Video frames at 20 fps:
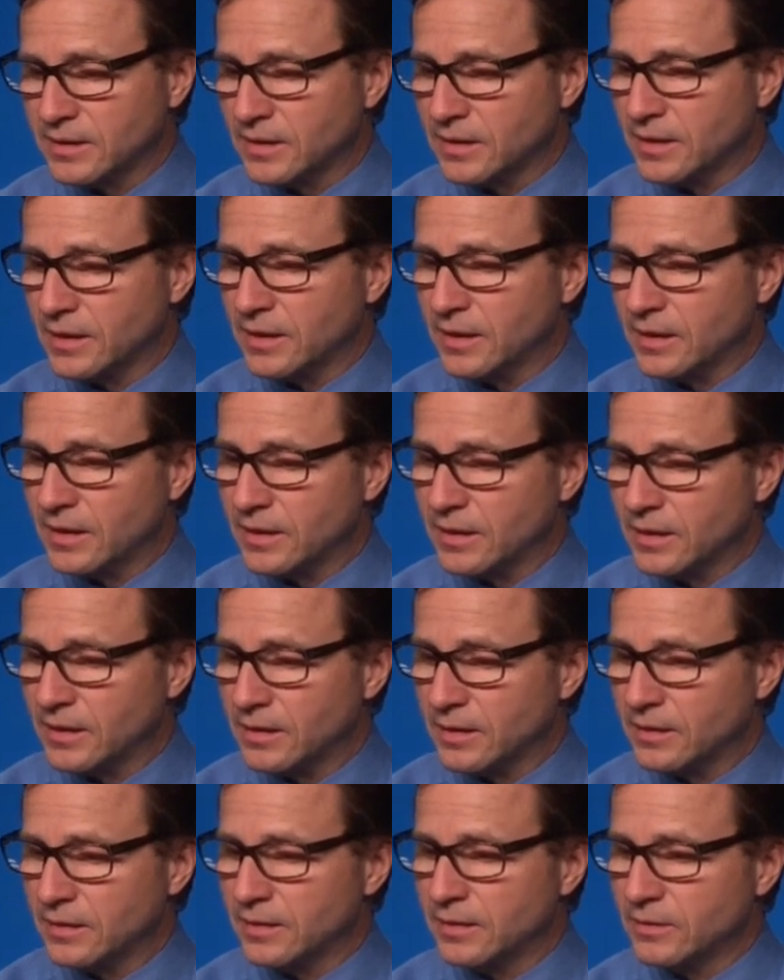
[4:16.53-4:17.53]

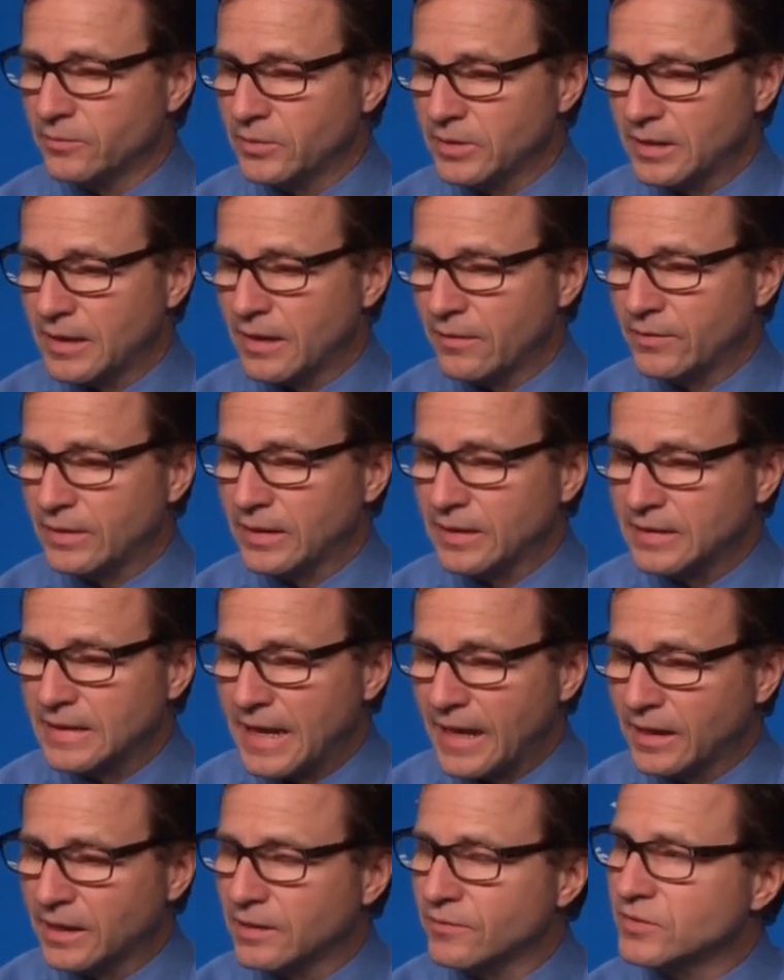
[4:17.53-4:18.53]
have any
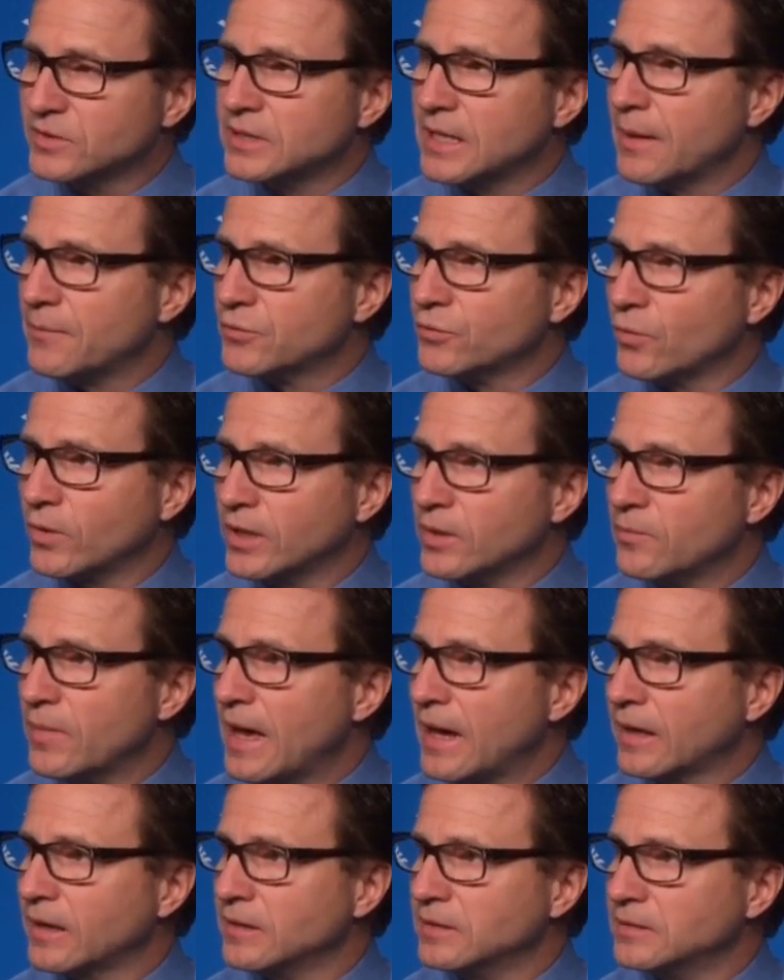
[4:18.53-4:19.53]
negative steps running
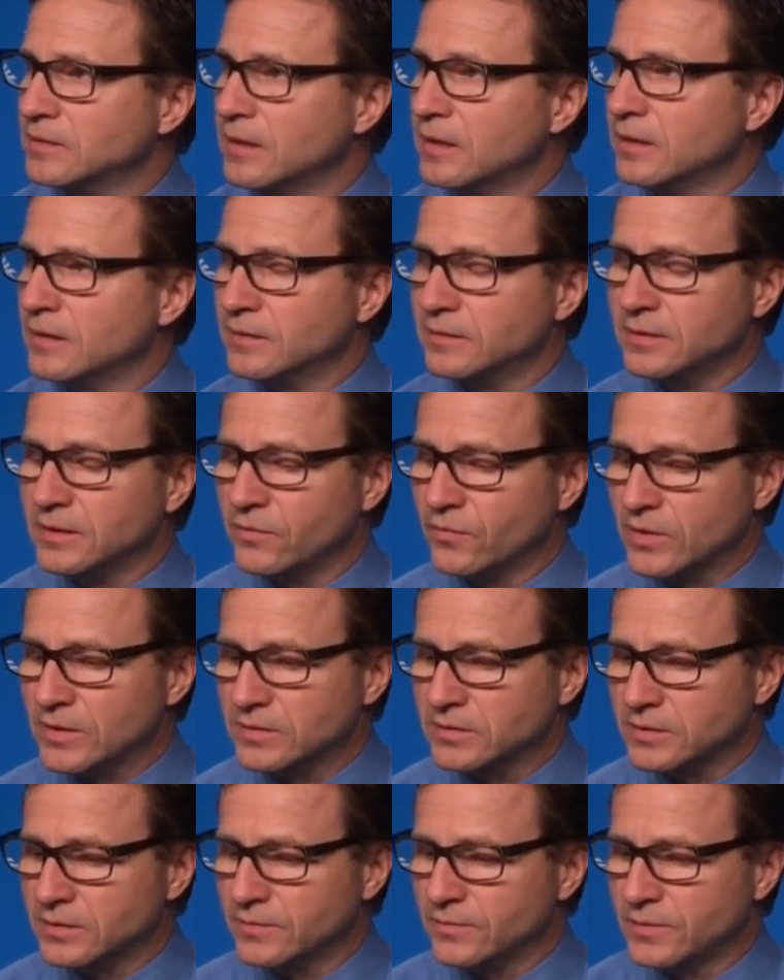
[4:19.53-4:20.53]
back in
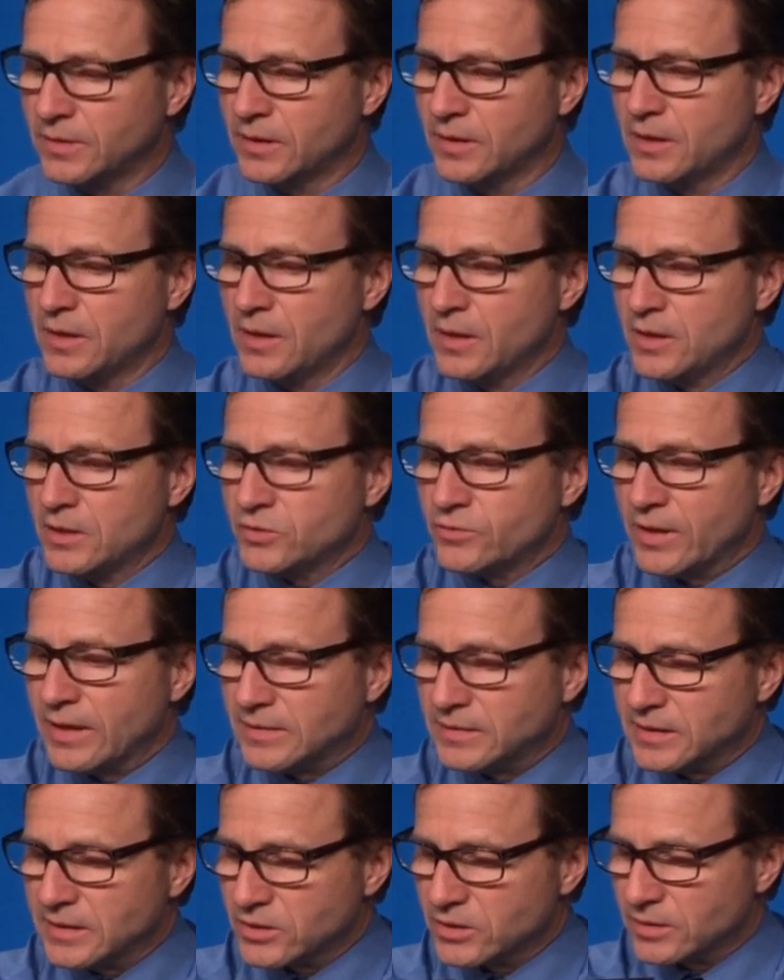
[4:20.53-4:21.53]
defensive
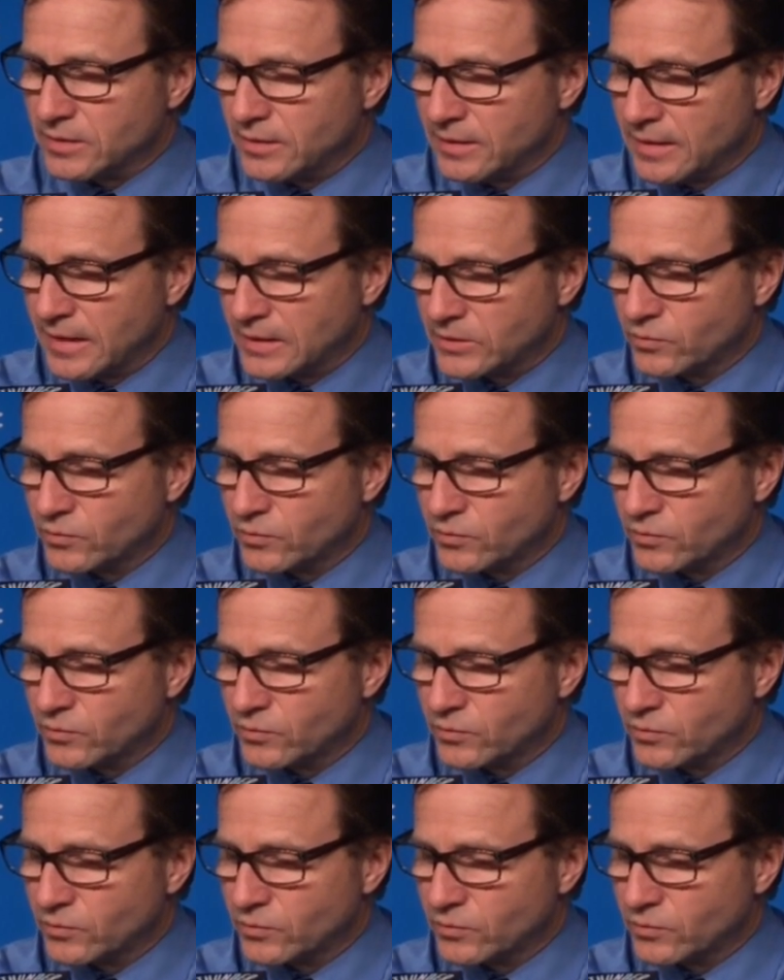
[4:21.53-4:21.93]
transition.